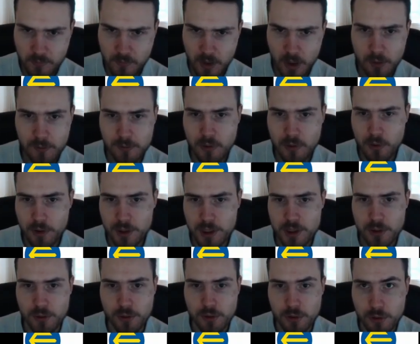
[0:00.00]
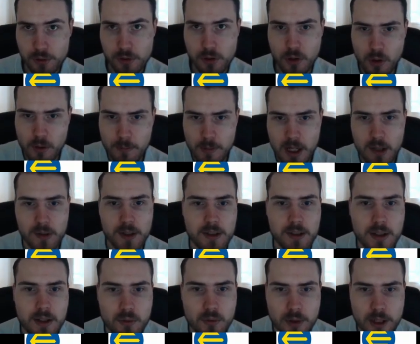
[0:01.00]
Of course, you could go about it
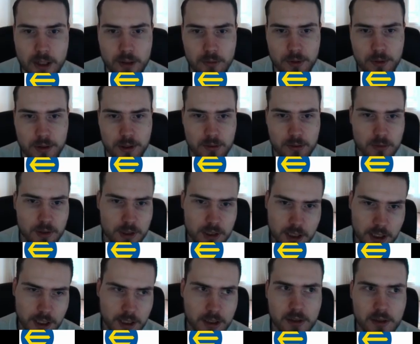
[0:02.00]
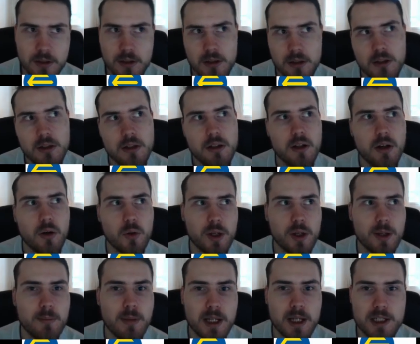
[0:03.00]
in a way where it was like, okay,
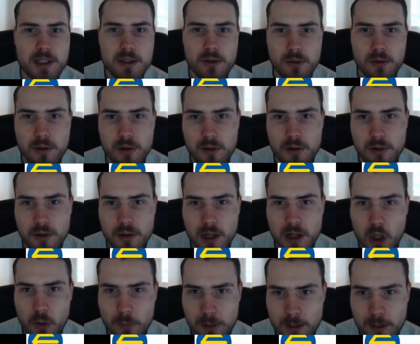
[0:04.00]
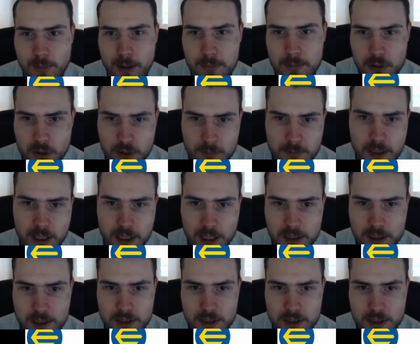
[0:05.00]
based on how many maps are played.